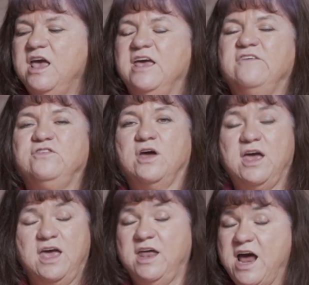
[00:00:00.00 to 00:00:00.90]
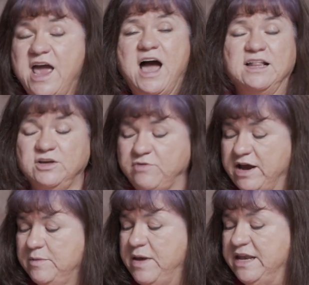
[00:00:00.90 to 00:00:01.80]
and I highly
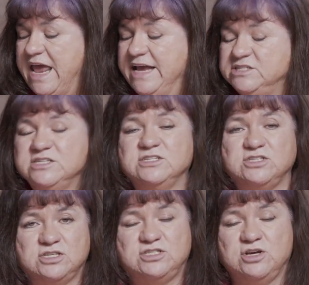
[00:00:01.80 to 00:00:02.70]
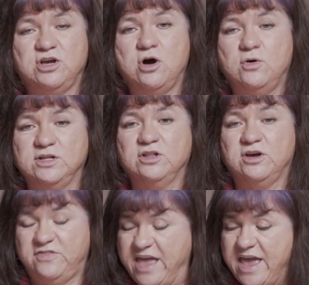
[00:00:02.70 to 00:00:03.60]
recommend ACES to go and
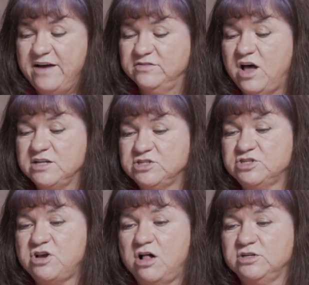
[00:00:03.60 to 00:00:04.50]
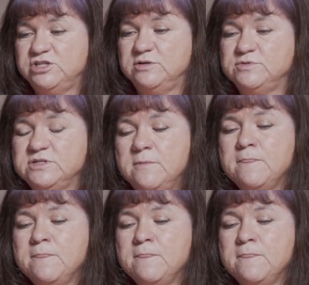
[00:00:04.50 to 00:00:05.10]
look. They have lots of scholarships.